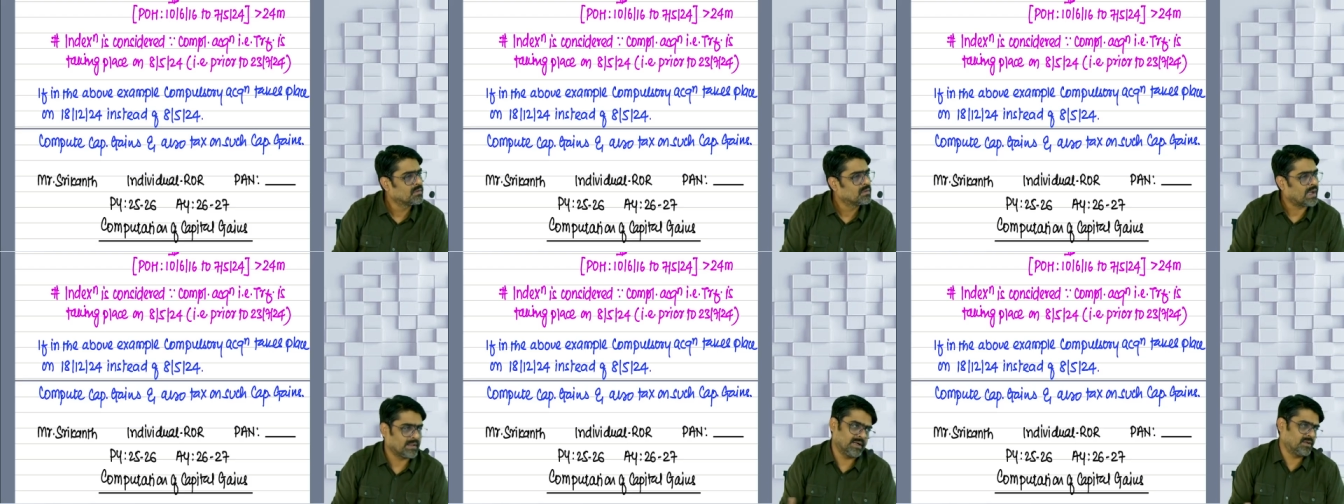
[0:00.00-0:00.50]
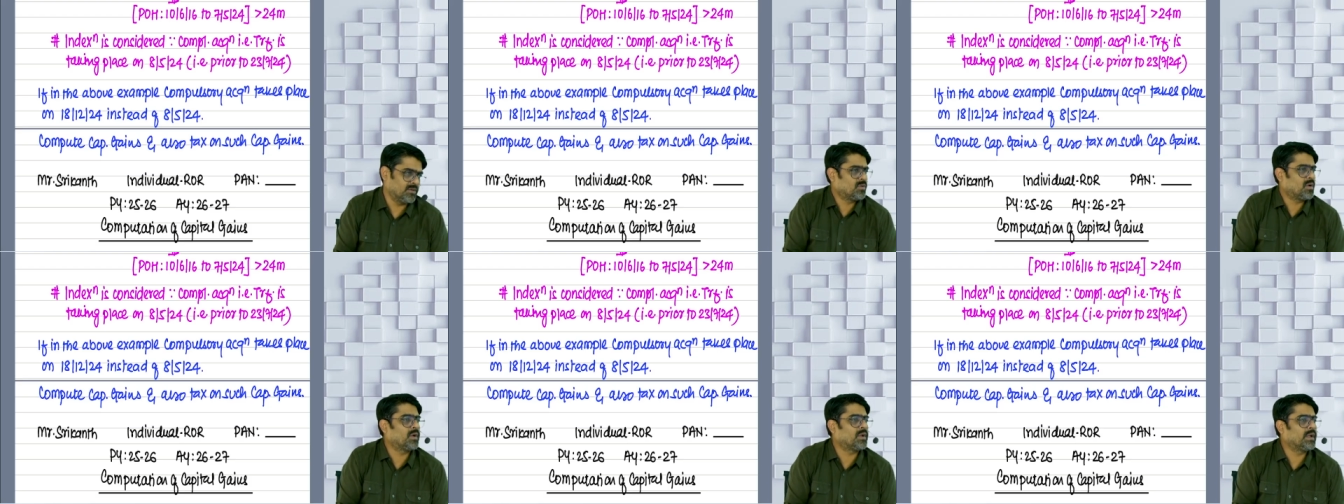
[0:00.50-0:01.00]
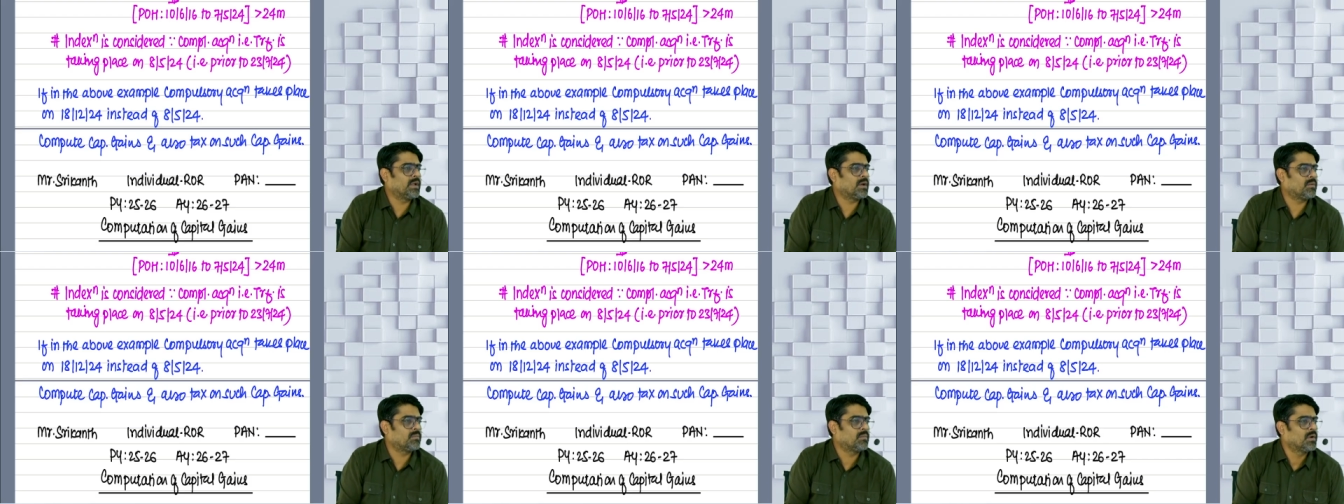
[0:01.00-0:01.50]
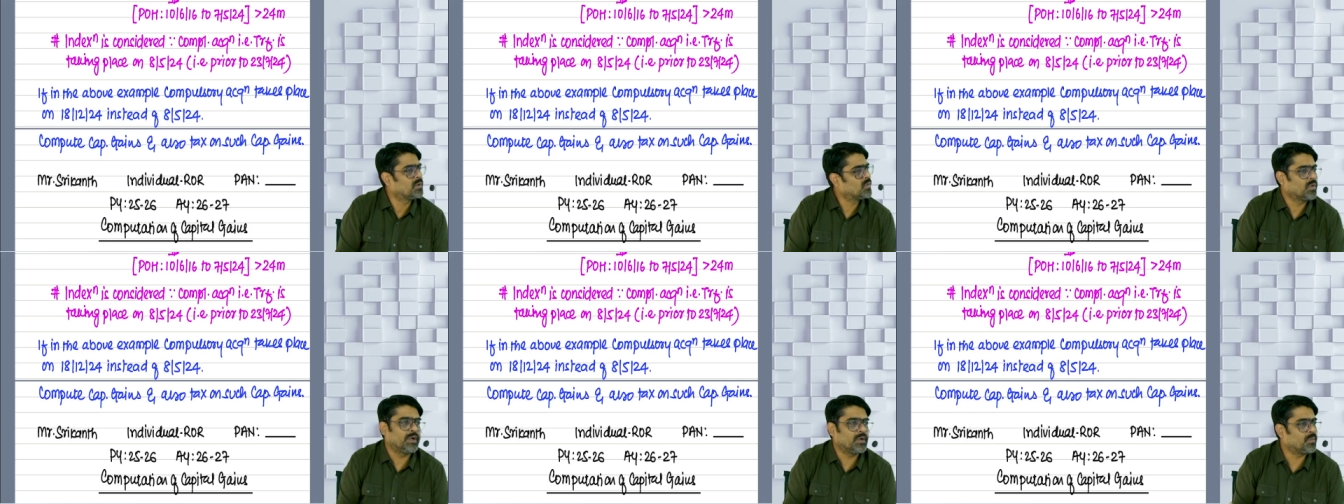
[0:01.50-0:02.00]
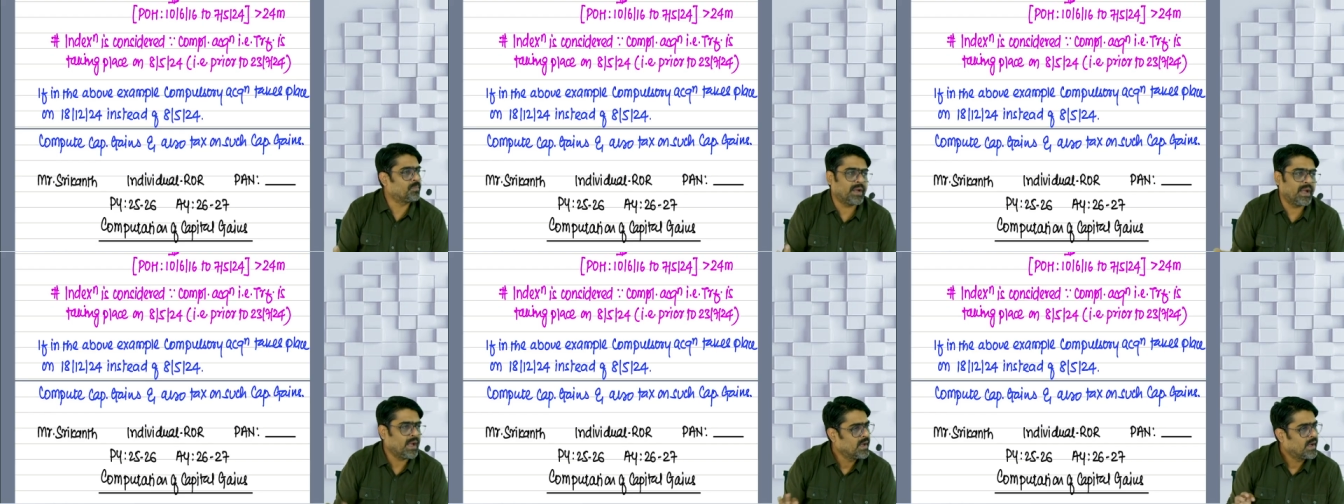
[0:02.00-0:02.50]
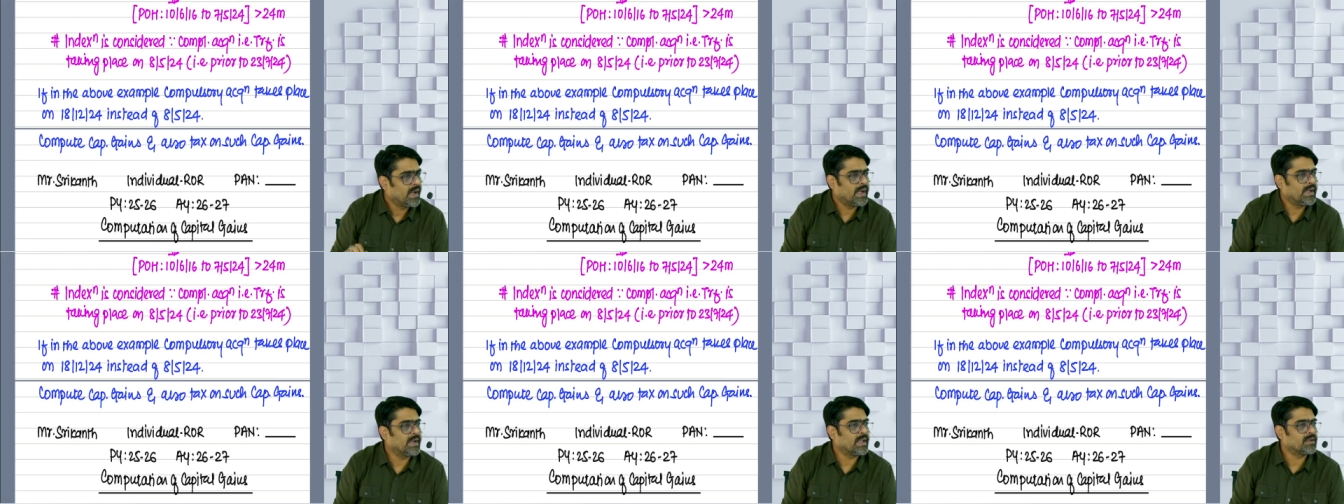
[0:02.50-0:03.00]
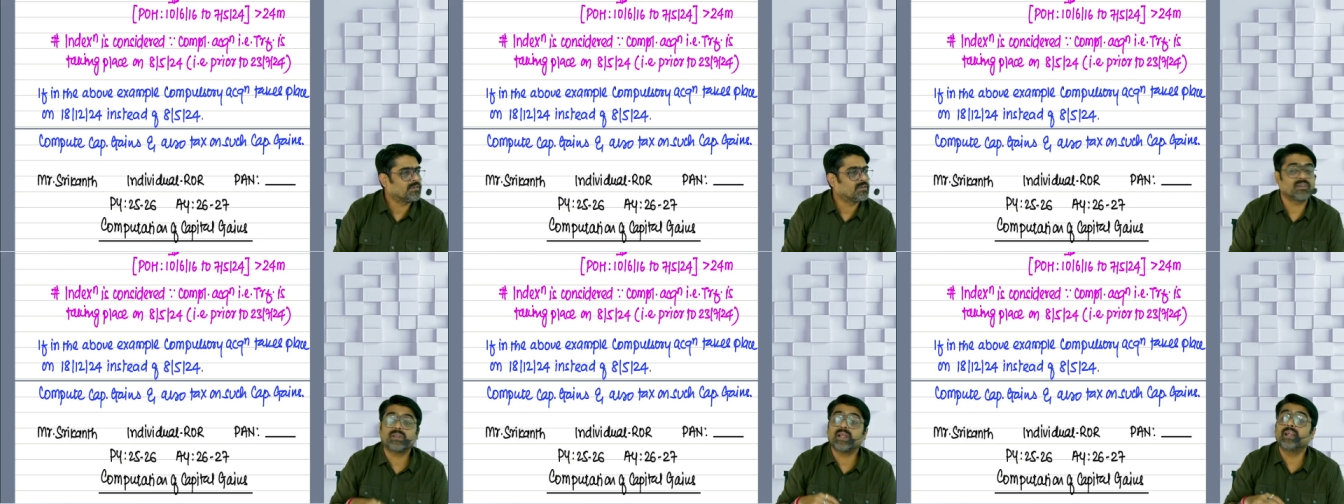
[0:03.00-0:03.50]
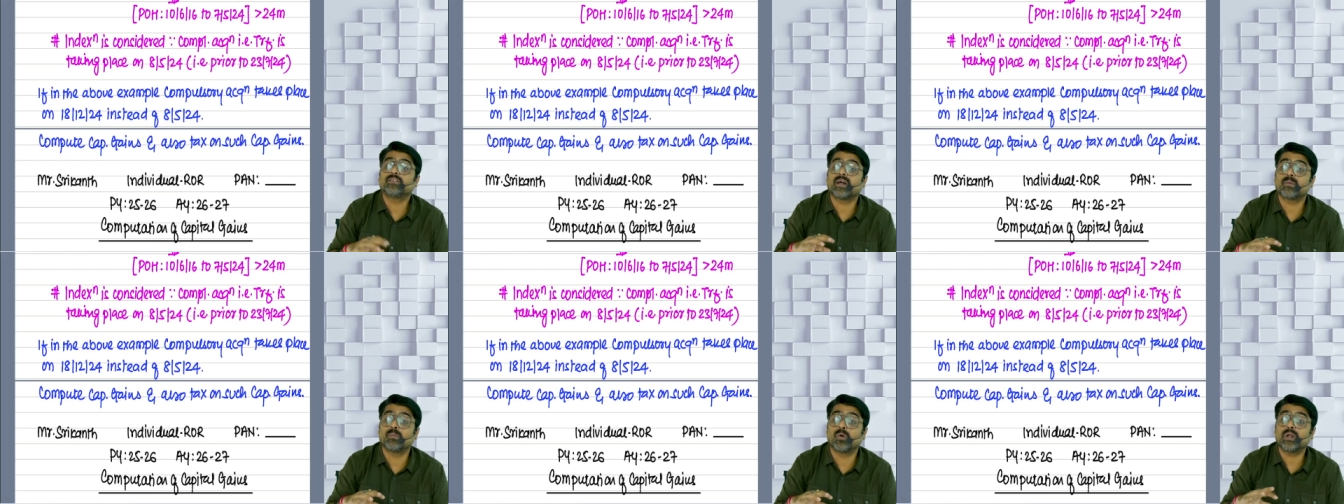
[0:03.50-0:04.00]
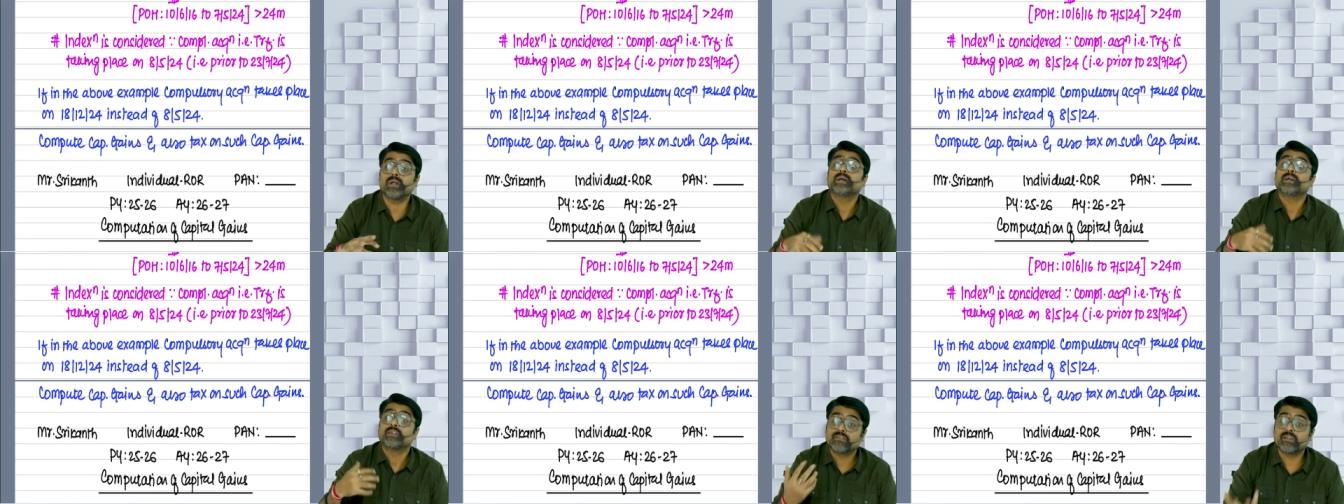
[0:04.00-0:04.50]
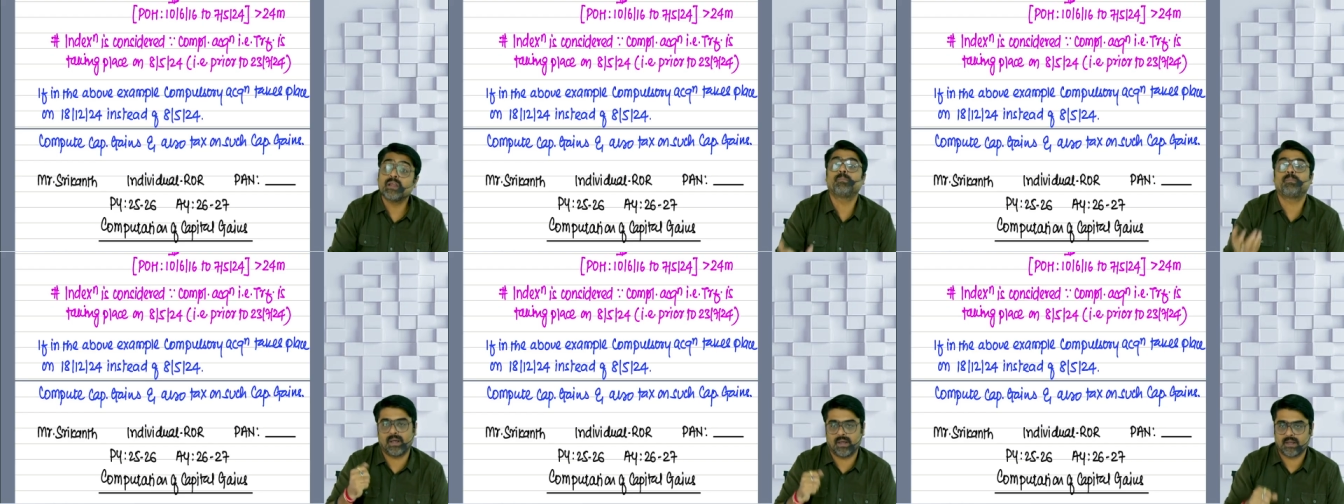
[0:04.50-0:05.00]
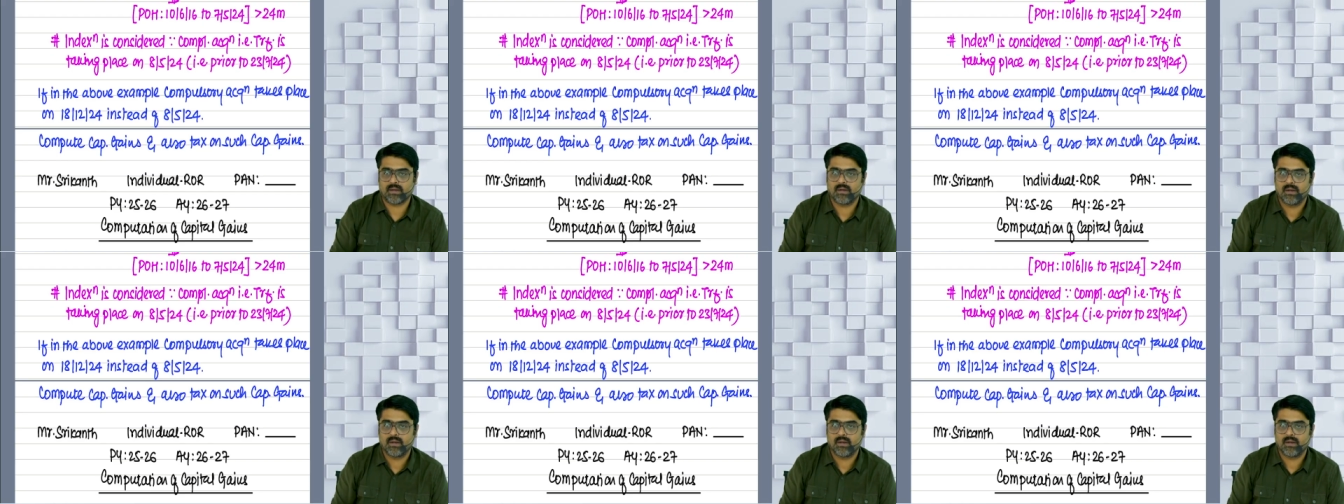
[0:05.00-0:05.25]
And that is not your income. No need to pay any tax. The things are more simpler.